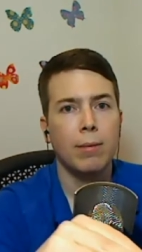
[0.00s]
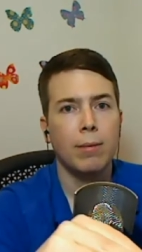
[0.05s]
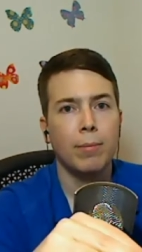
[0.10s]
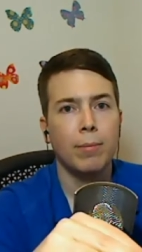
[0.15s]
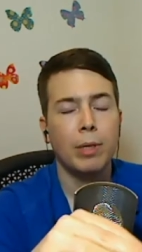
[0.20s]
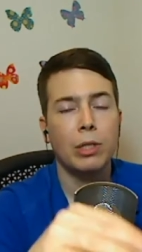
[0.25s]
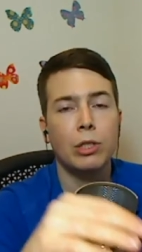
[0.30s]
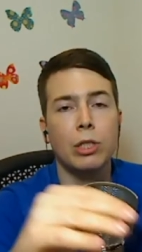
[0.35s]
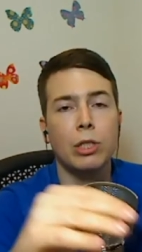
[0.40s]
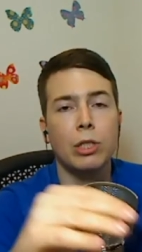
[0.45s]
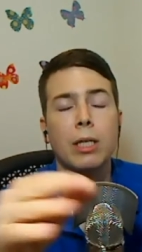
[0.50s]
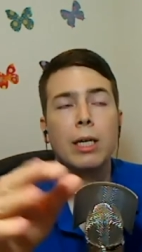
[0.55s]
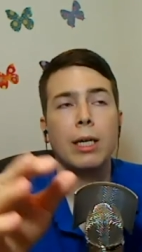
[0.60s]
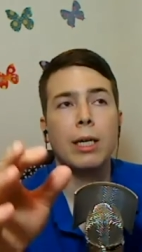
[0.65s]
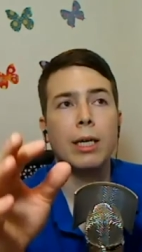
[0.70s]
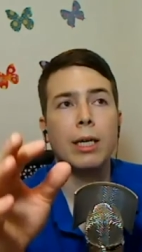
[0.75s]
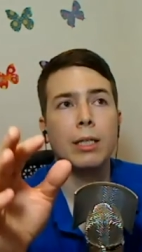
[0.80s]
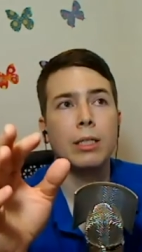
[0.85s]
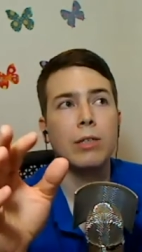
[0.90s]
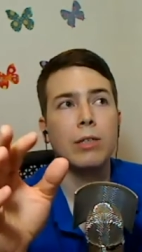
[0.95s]
because
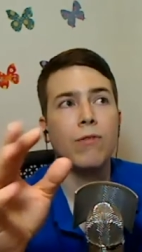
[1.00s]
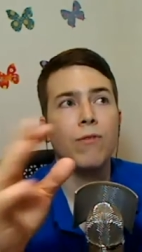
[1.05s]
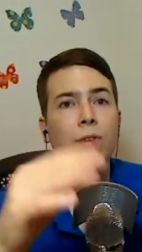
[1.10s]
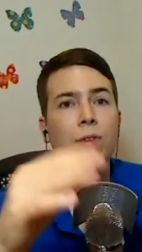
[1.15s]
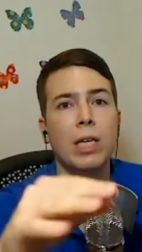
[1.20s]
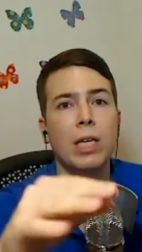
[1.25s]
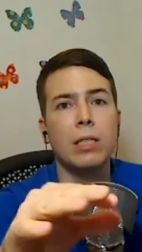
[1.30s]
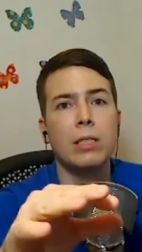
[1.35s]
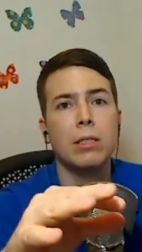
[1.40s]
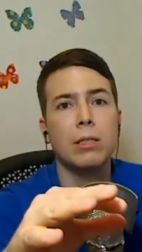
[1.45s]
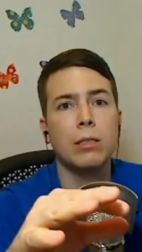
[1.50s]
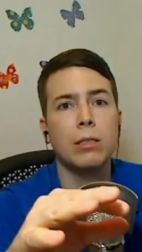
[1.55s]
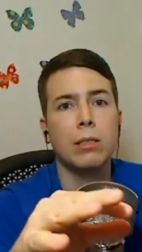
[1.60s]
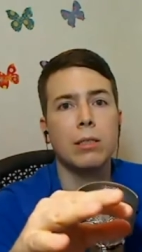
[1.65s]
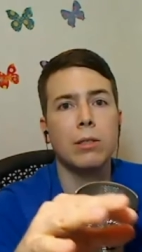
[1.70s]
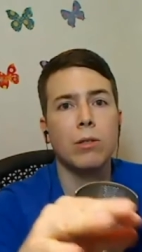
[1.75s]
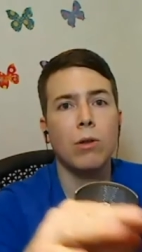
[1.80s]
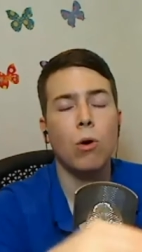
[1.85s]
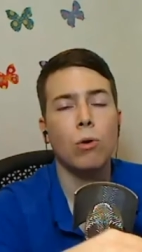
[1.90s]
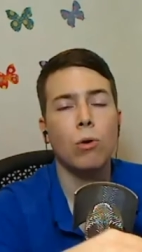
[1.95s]
it defeats
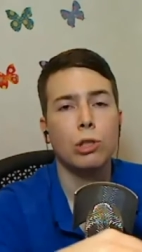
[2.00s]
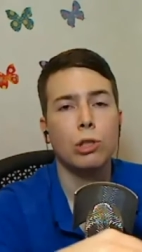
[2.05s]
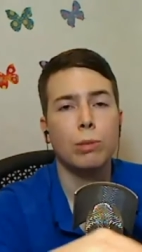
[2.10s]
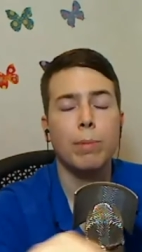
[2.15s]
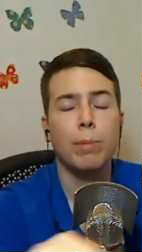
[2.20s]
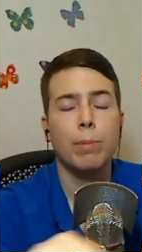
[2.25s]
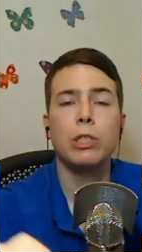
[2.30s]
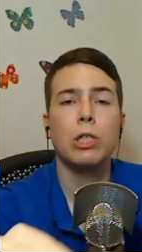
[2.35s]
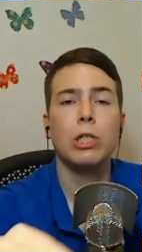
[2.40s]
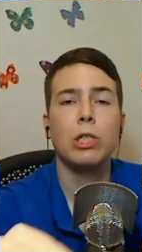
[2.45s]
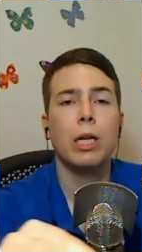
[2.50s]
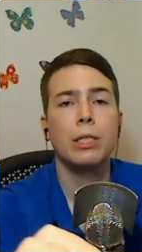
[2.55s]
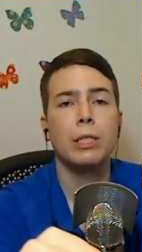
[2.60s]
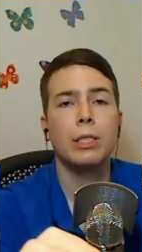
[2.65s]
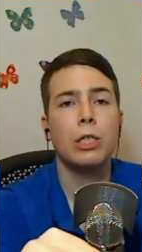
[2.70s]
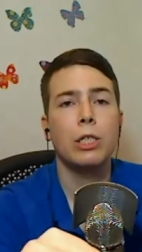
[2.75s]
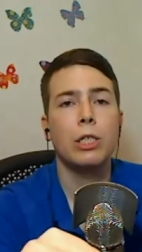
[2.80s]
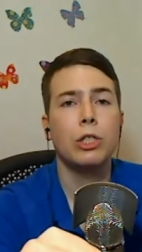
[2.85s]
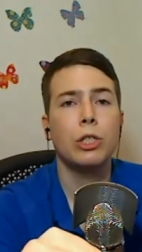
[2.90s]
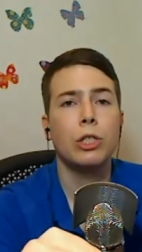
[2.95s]
the whole
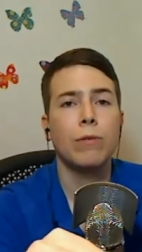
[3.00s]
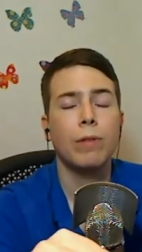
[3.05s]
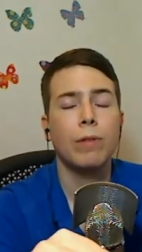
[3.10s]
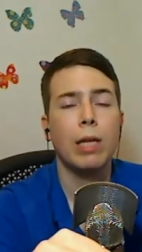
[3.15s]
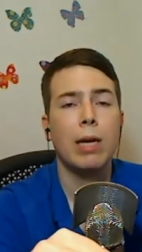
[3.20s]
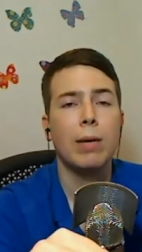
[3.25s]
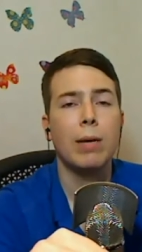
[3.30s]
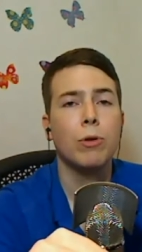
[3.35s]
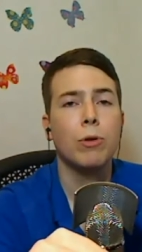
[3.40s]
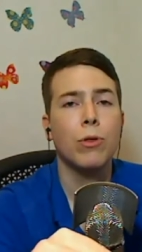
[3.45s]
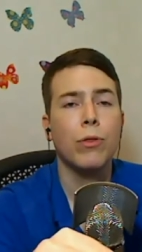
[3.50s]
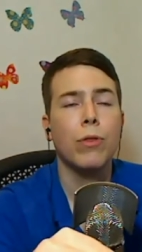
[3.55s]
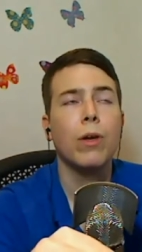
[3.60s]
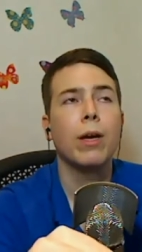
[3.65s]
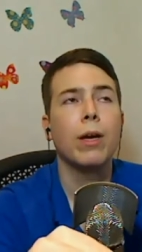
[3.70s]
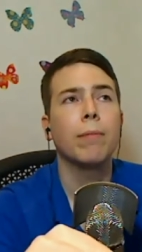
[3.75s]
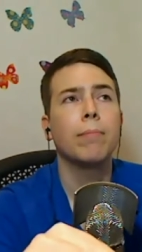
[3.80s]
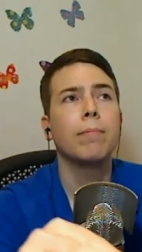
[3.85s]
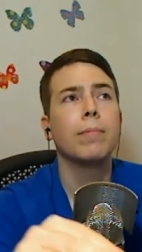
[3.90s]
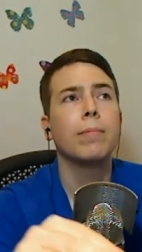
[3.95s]
specialization of labor
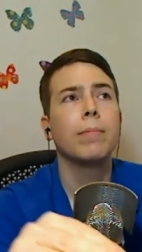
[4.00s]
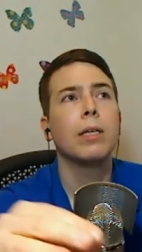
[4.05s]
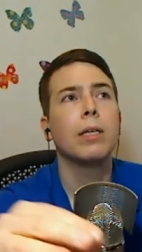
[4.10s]
thing,